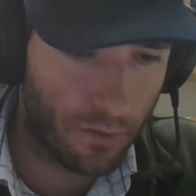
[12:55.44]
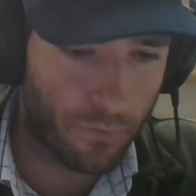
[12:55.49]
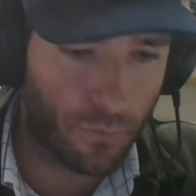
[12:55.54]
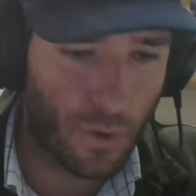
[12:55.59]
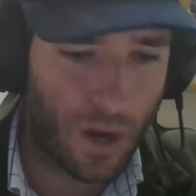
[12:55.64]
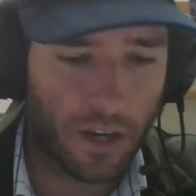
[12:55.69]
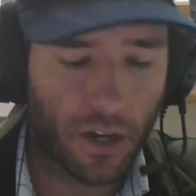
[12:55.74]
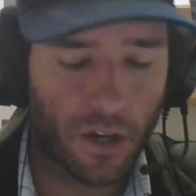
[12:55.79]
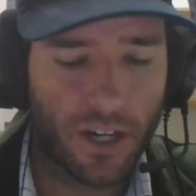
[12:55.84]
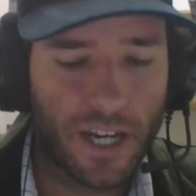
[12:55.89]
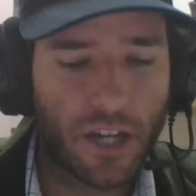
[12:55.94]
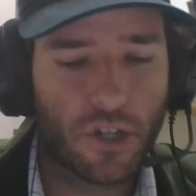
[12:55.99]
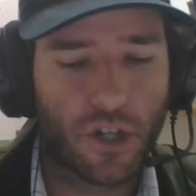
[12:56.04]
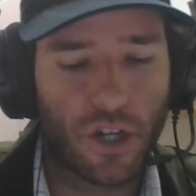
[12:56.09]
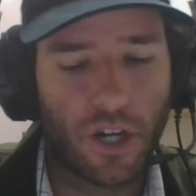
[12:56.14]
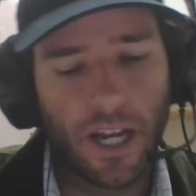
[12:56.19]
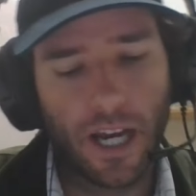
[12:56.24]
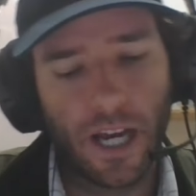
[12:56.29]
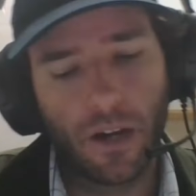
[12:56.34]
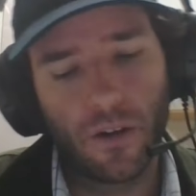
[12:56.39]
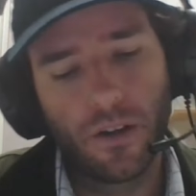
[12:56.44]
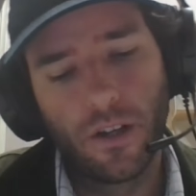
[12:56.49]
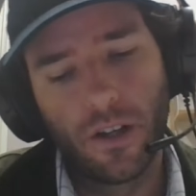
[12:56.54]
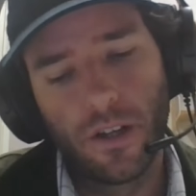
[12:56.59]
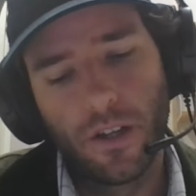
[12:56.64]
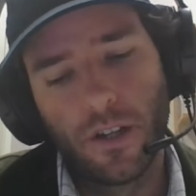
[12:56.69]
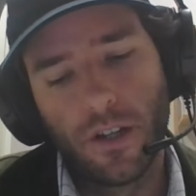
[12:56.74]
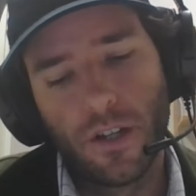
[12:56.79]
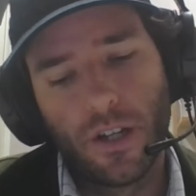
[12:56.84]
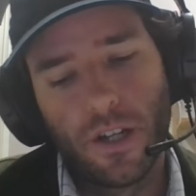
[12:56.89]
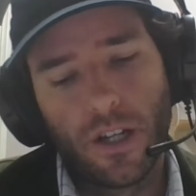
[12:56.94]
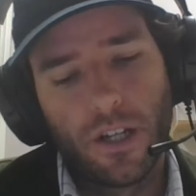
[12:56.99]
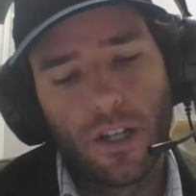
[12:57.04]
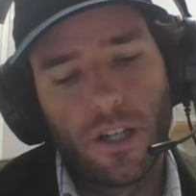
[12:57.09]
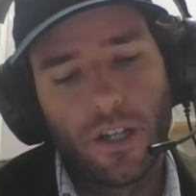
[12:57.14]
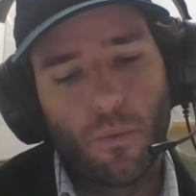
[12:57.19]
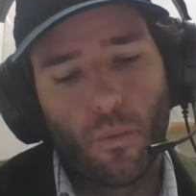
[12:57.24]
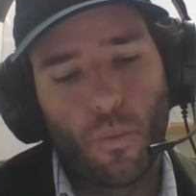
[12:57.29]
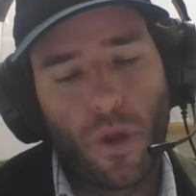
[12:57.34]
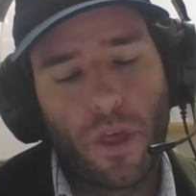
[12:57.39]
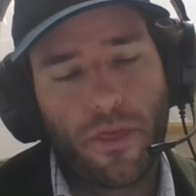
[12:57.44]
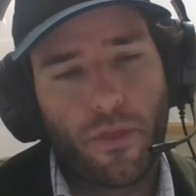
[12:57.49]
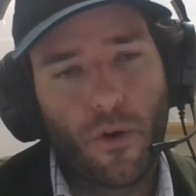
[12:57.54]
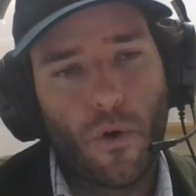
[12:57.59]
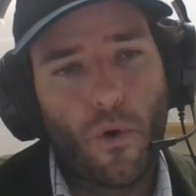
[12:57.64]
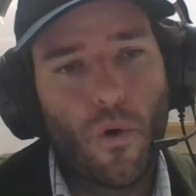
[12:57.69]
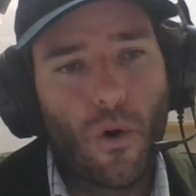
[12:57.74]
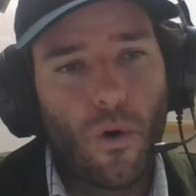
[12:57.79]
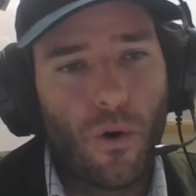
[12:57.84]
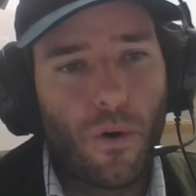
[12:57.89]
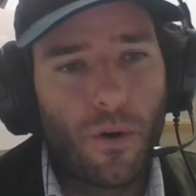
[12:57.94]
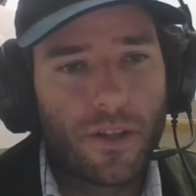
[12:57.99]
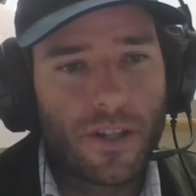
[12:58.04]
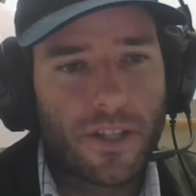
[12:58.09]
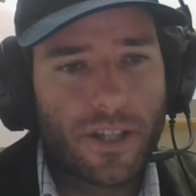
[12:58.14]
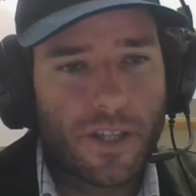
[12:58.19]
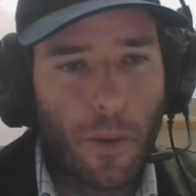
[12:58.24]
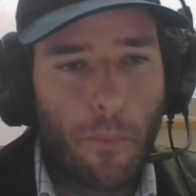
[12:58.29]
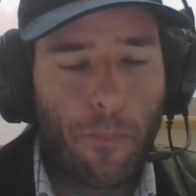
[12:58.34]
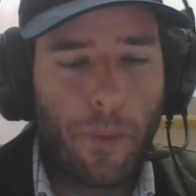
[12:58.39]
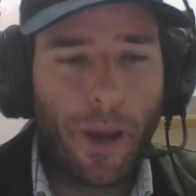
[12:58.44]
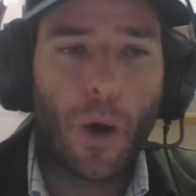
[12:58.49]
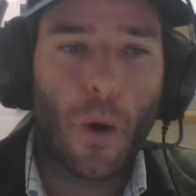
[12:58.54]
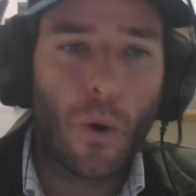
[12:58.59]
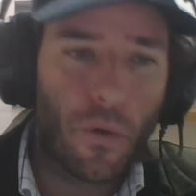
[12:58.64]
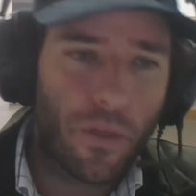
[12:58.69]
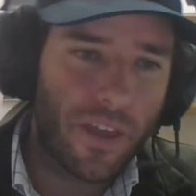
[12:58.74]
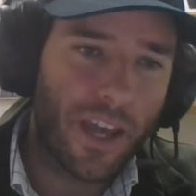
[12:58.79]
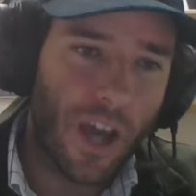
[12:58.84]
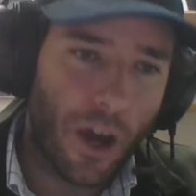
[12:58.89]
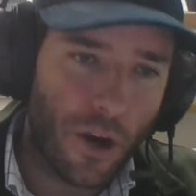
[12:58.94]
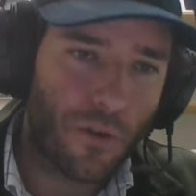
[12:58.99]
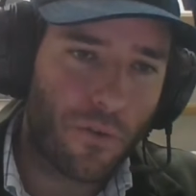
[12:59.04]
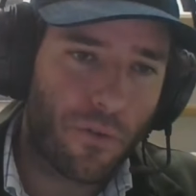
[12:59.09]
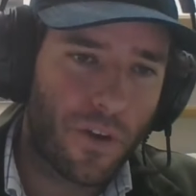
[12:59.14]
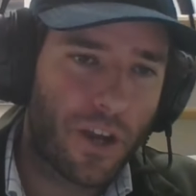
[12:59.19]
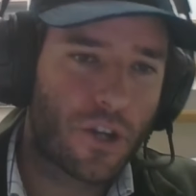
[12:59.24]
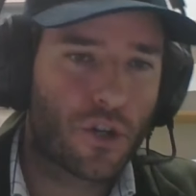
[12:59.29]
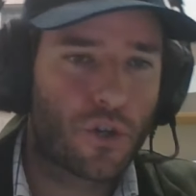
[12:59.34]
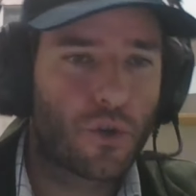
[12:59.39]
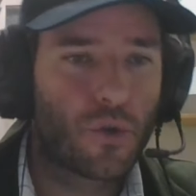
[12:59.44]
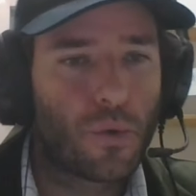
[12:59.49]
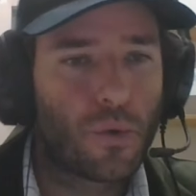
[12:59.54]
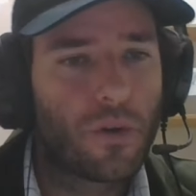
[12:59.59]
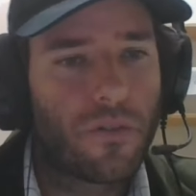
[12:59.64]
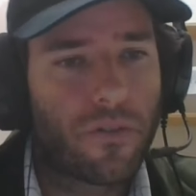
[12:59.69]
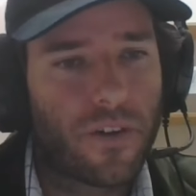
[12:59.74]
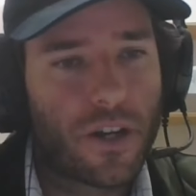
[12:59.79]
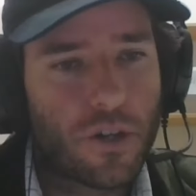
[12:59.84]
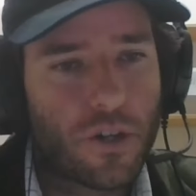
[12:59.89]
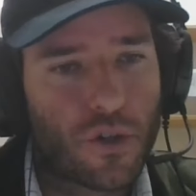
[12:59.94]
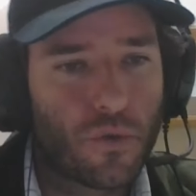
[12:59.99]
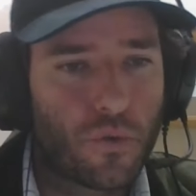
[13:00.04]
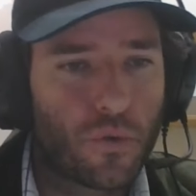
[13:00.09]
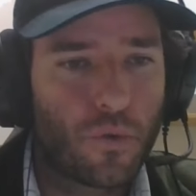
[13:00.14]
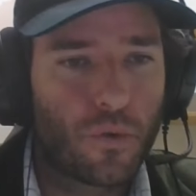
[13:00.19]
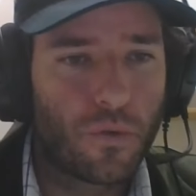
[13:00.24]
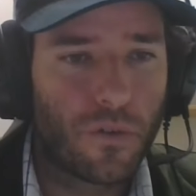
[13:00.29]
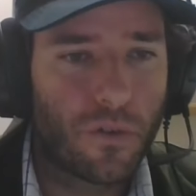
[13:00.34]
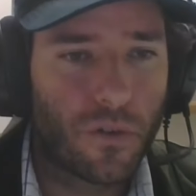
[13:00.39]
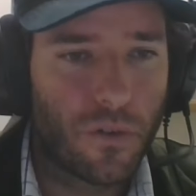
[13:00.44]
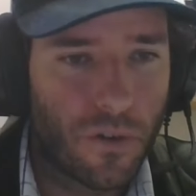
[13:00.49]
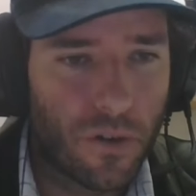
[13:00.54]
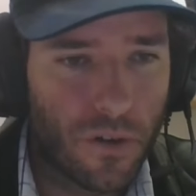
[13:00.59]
recognition now, we thought to build the unofficial, official